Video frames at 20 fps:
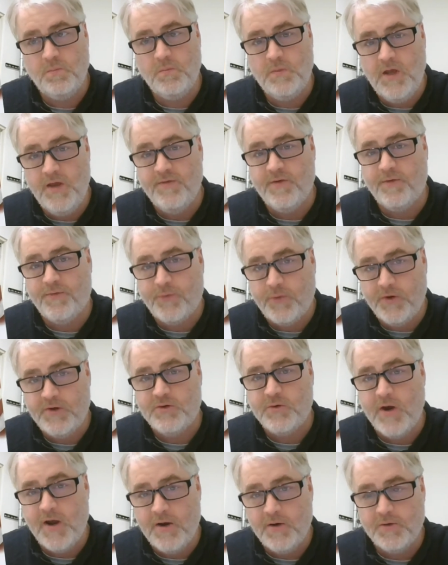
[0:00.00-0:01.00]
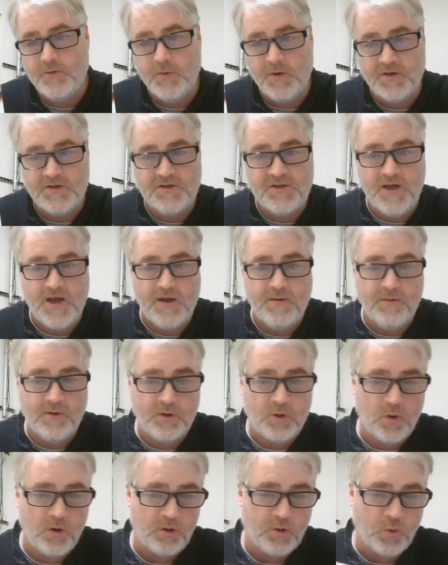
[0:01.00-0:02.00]
even a free trader to an extent,
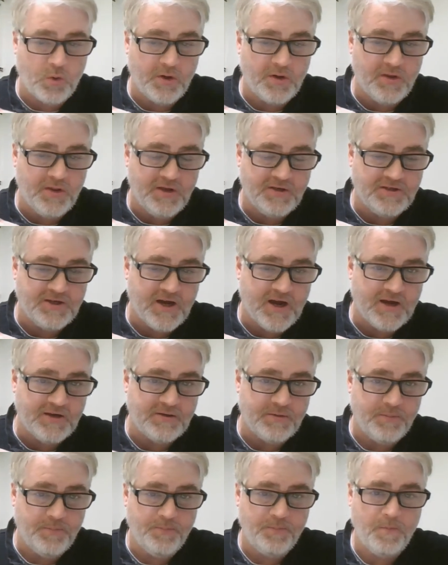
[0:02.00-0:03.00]
according to these guys.